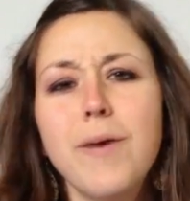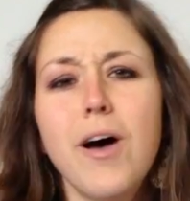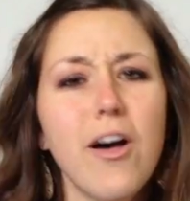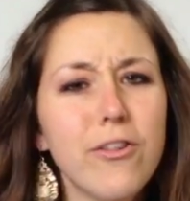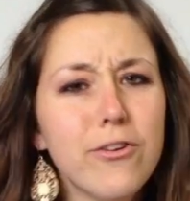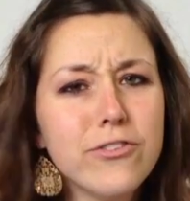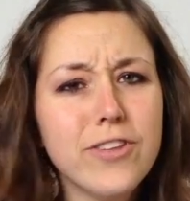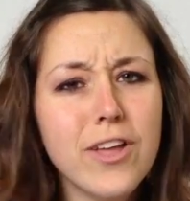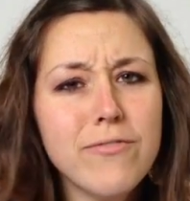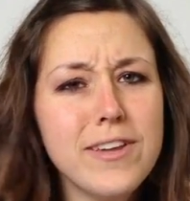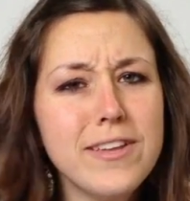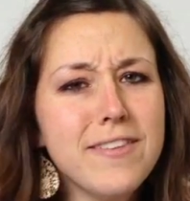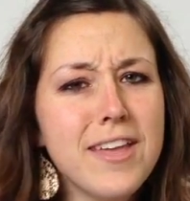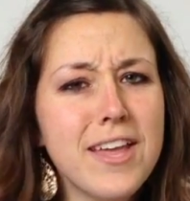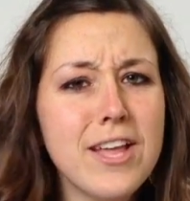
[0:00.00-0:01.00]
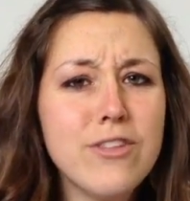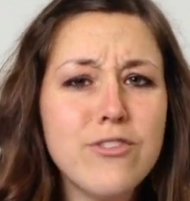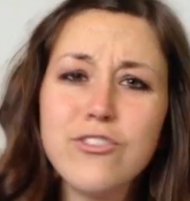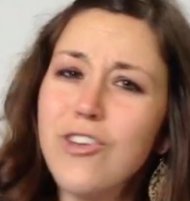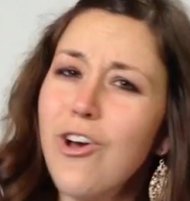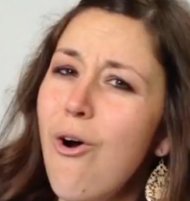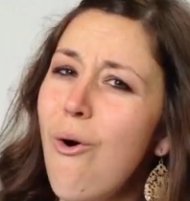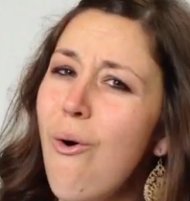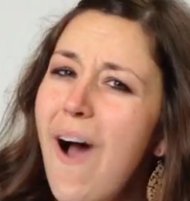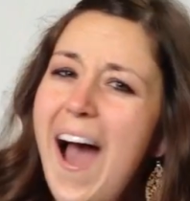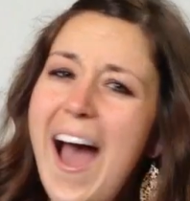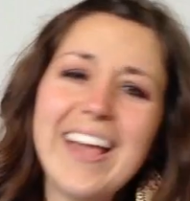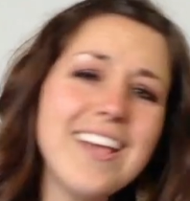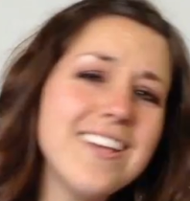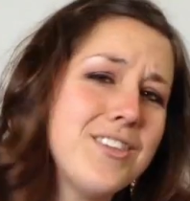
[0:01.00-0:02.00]
some other stuff he did, so
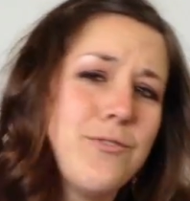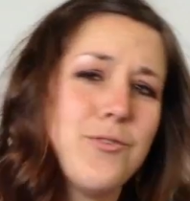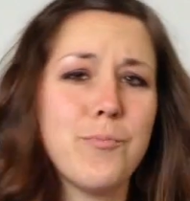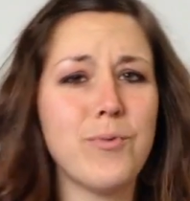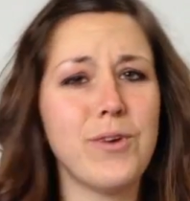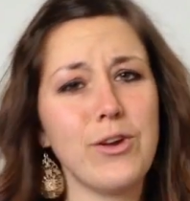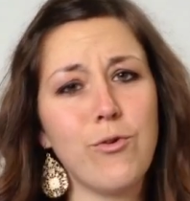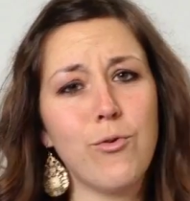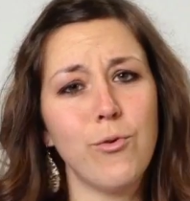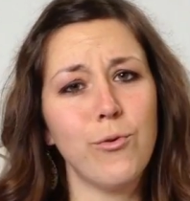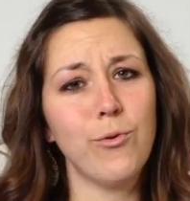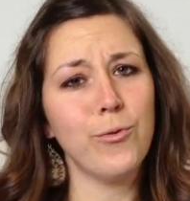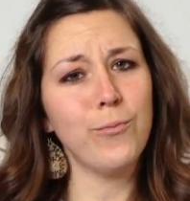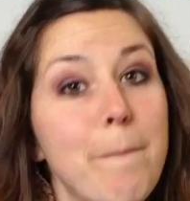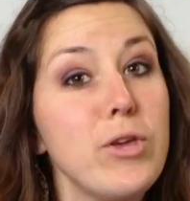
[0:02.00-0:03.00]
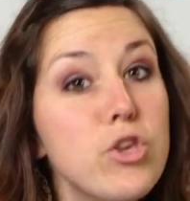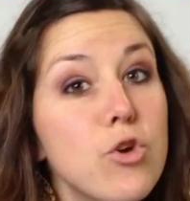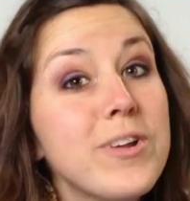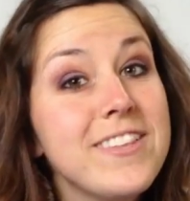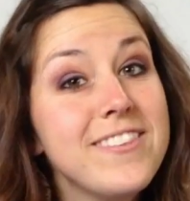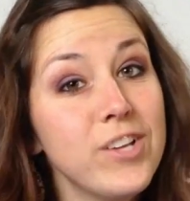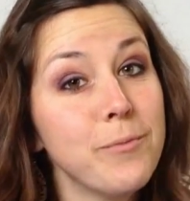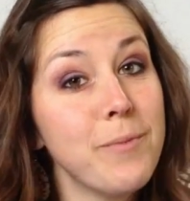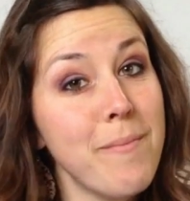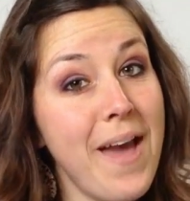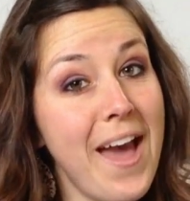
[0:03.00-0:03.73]
I guess he was pretty cool, but you can still be